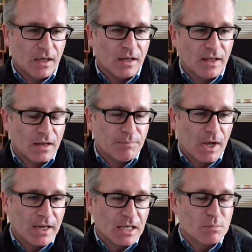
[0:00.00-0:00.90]
And then
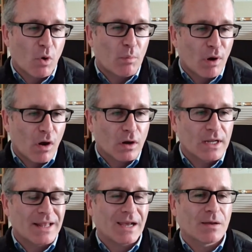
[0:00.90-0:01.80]
I guess more
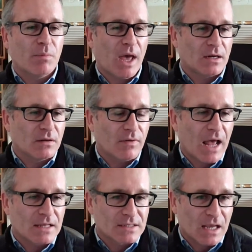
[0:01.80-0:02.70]
broadly, that competitive
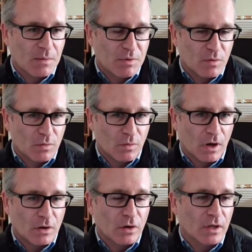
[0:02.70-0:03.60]
landscape you
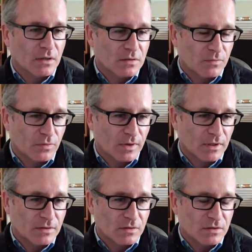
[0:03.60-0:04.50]
are looking
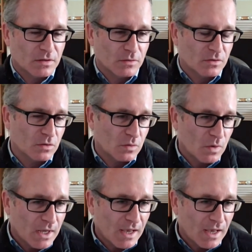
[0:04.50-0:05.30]
to